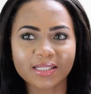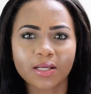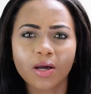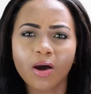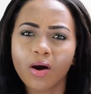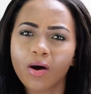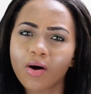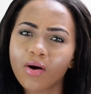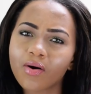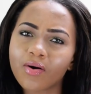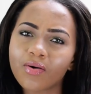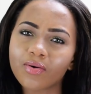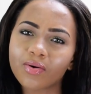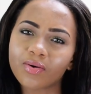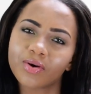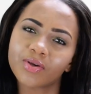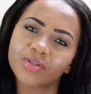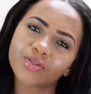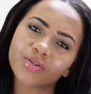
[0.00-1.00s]
is,
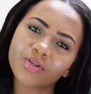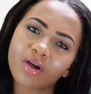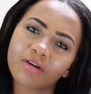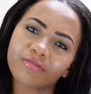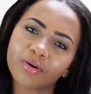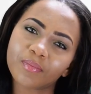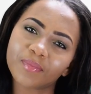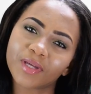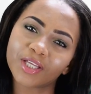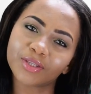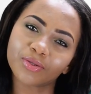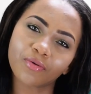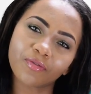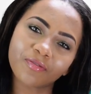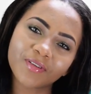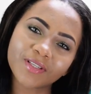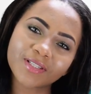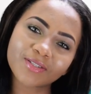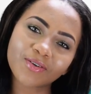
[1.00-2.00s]
oh, so you are from
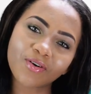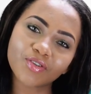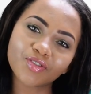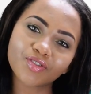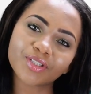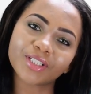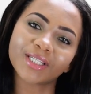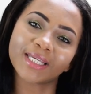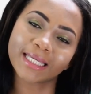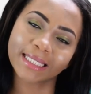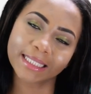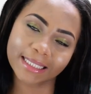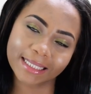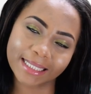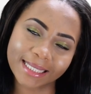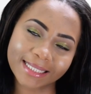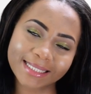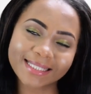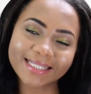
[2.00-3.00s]
Etofi's country.
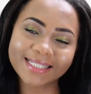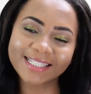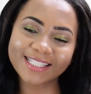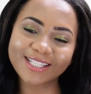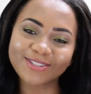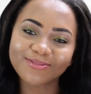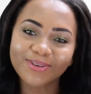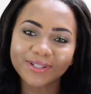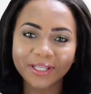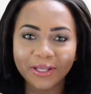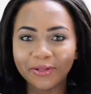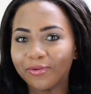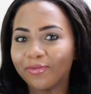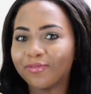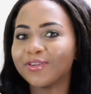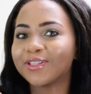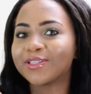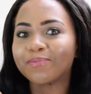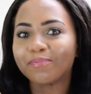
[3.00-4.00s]
Yes, this is what
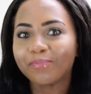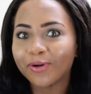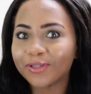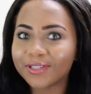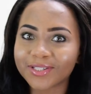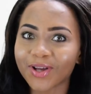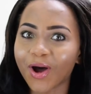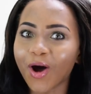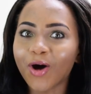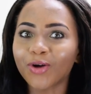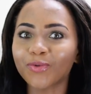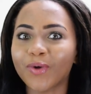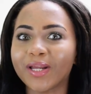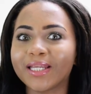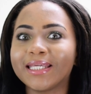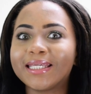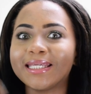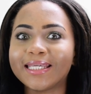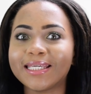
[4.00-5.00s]
Etofi puts on
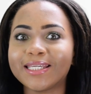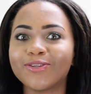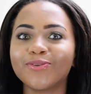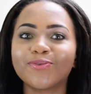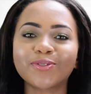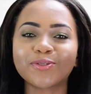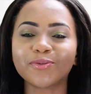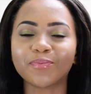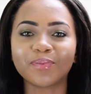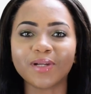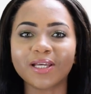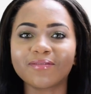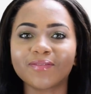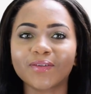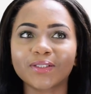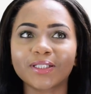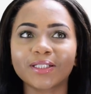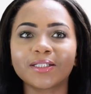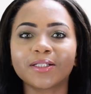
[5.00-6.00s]
when he used to play
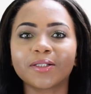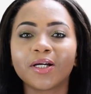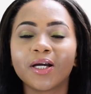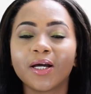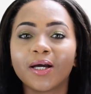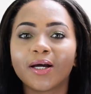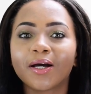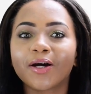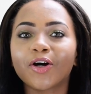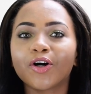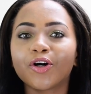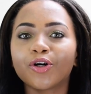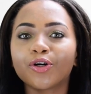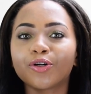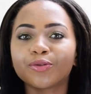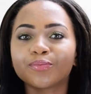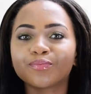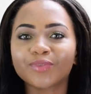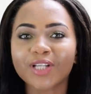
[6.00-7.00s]
for the
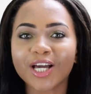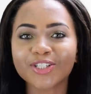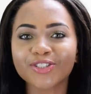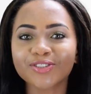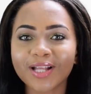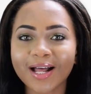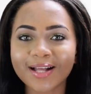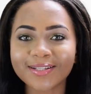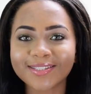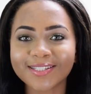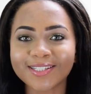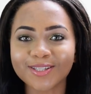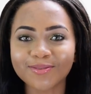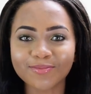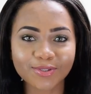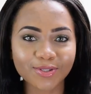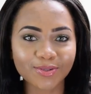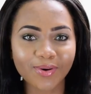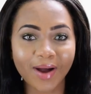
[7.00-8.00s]
national team.
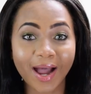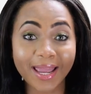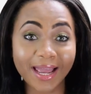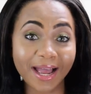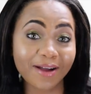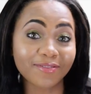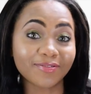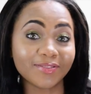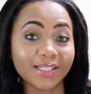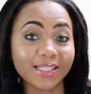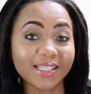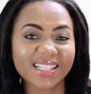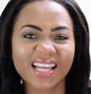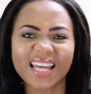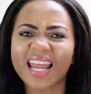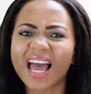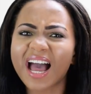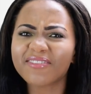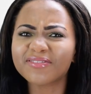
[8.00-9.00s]
So I have this,
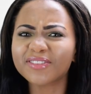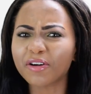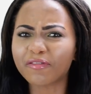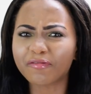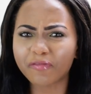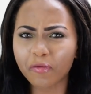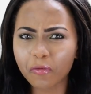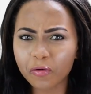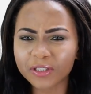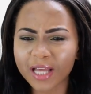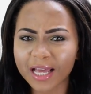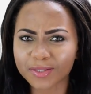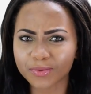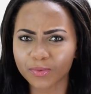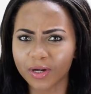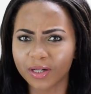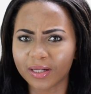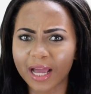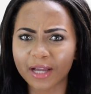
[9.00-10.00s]
and I have the food as
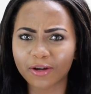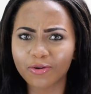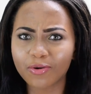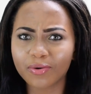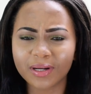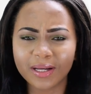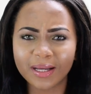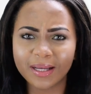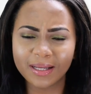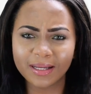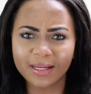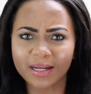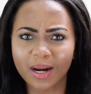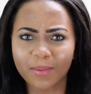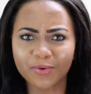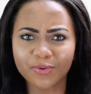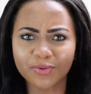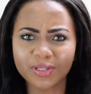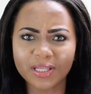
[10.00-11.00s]
well. I cook
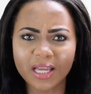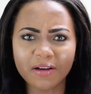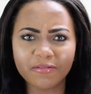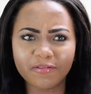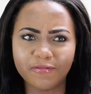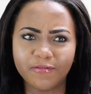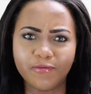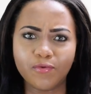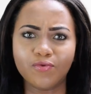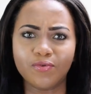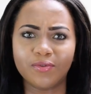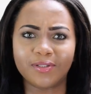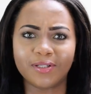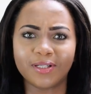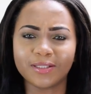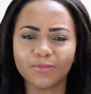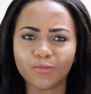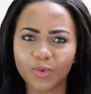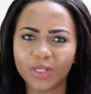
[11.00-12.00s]
Cameroonian food.
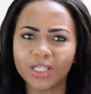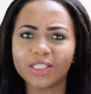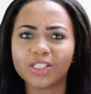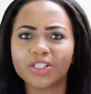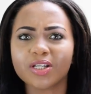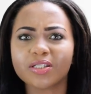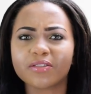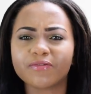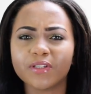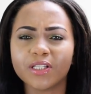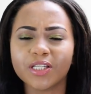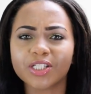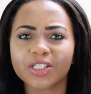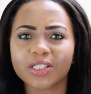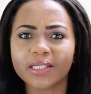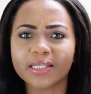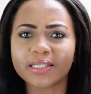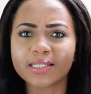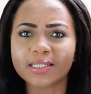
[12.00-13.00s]
We just
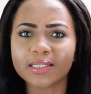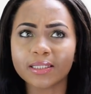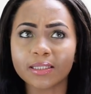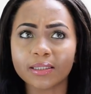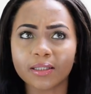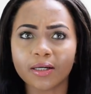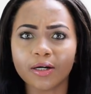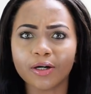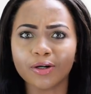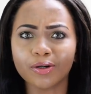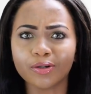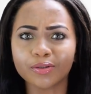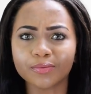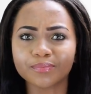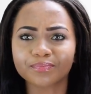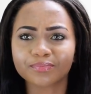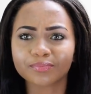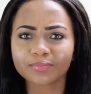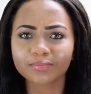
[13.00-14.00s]
finished eating
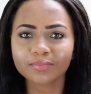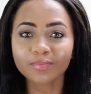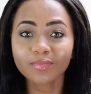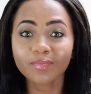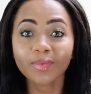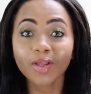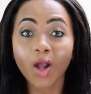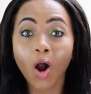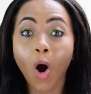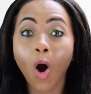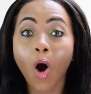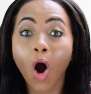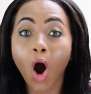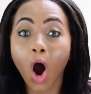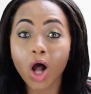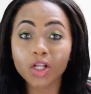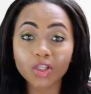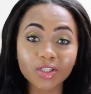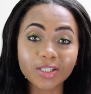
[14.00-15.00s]

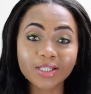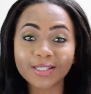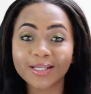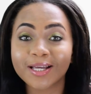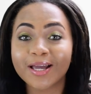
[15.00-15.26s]
hot